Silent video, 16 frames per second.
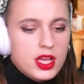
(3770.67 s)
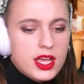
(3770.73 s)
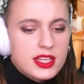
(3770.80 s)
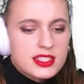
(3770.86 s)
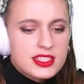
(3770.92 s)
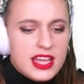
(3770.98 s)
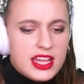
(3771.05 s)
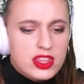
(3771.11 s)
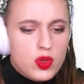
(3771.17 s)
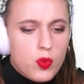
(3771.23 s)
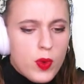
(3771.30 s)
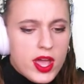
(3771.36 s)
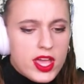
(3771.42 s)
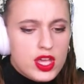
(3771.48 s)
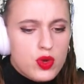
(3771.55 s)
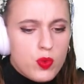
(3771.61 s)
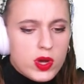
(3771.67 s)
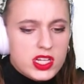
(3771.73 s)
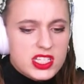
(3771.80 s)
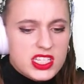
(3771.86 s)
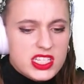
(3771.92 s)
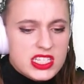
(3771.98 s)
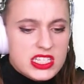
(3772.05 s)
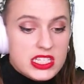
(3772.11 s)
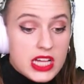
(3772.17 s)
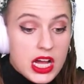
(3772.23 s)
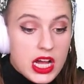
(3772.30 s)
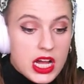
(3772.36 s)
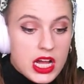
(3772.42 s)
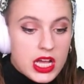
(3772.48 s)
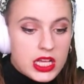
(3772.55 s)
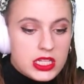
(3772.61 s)
Is that the way you want to
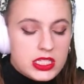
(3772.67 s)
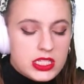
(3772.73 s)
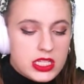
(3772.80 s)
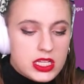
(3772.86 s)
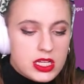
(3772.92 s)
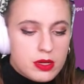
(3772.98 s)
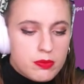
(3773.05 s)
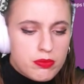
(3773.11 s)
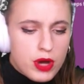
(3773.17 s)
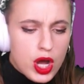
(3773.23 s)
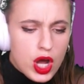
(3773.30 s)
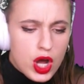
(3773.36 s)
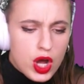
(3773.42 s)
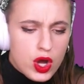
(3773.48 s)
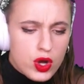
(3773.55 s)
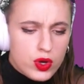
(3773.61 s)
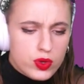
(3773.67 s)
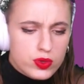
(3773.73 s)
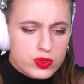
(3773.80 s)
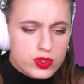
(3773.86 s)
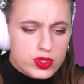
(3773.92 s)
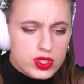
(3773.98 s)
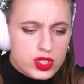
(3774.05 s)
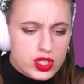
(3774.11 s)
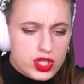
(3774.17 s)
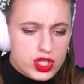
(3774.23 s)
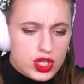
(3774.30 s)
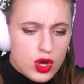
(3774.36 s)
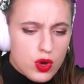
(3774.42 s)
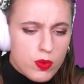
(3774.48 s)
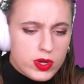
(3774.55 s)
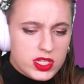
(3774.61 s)
die? Decomposed.
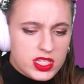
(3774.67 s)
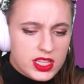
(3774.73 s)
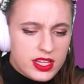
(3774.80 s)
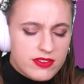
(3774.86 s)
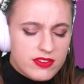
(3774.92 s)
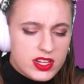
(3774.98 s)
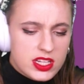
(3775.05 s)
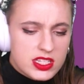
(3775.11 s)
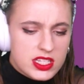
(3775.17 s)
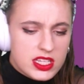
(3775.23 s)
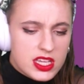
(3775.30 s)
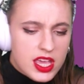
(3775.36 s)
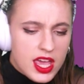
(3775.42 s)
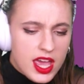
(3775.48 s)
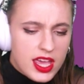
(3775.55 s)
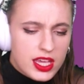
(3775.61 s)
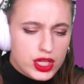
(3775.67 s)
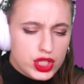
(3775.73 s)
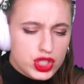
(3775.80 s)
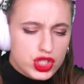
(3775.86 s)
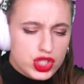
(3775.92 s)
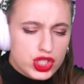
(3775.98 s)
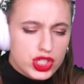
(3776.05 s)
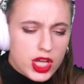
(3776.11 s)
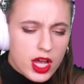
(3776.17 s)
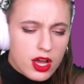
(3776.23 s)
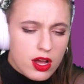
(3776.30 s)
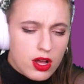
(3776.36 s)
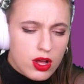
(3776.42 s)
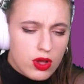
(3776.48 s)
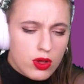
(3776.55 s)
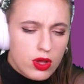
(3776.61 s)
Don't want to live in a decaying
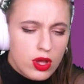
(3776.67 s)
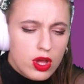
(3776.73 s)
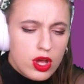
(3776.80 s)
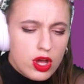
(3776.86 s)
shell.